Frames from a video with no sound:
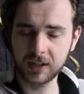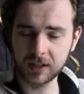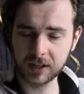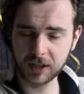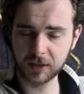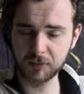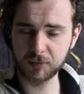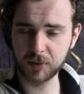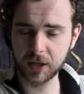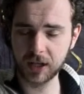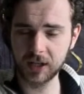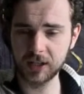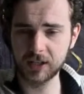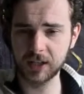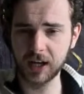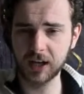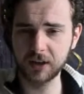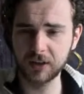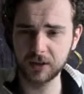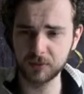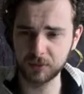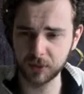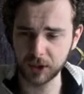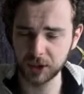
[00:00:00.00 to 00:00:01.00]
compared to
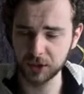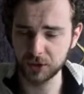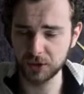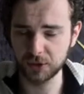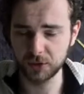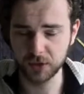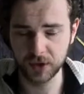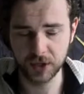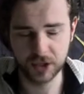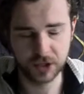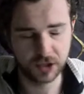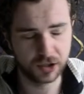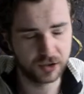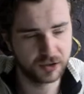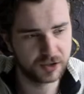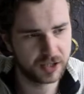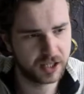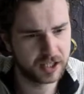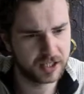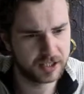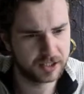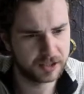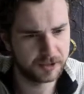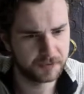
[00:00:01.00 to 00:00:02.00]
other Pinot Grigios,
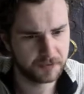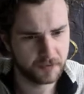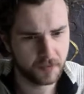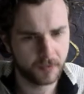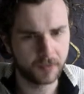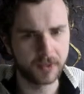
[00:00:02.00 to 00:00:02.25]
that is,